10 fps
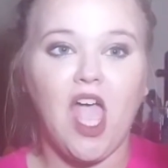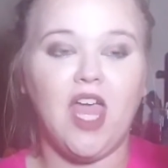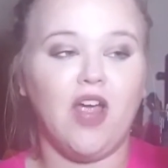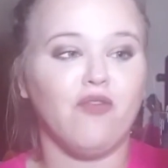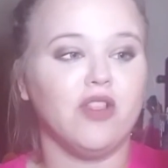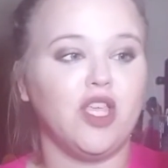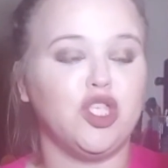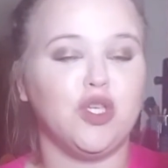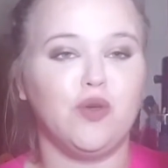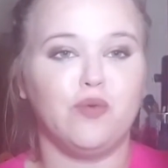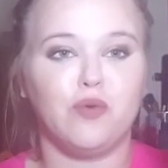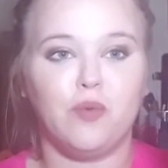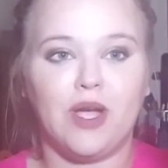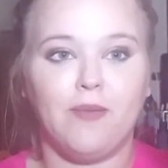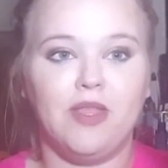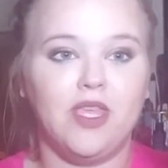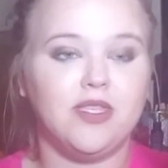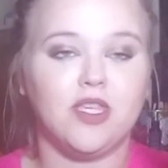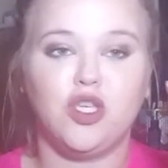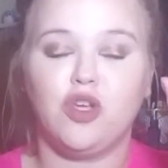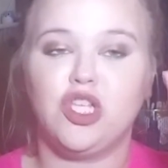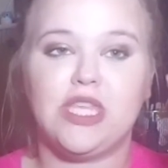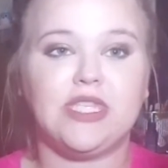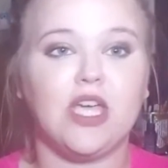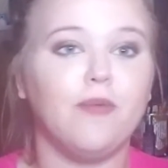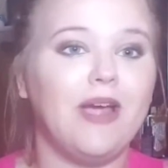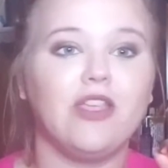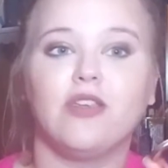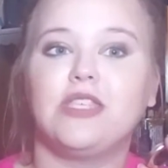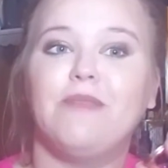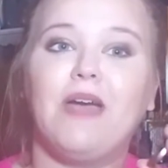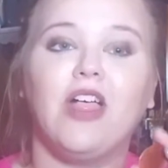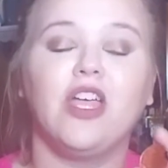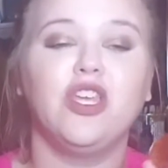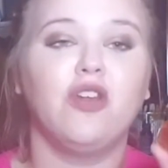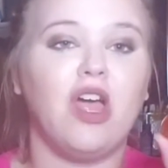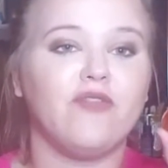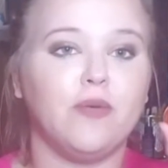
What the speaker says: And I really do recommend these because you can just stick them right in your Z palette. You don't have to